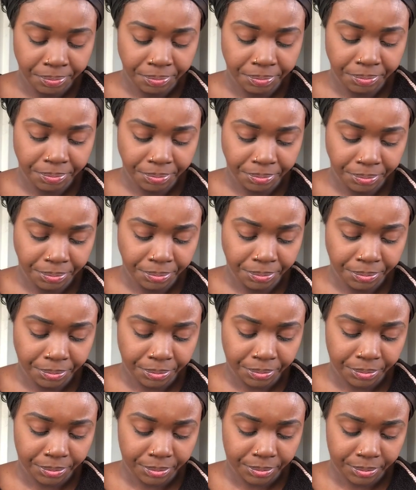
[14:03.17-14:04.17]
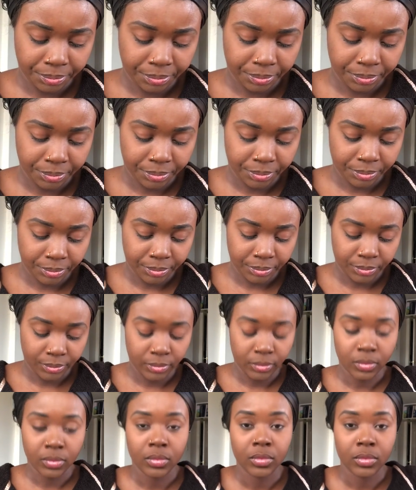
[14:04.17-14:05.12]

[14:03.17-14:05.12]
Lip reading: (silence)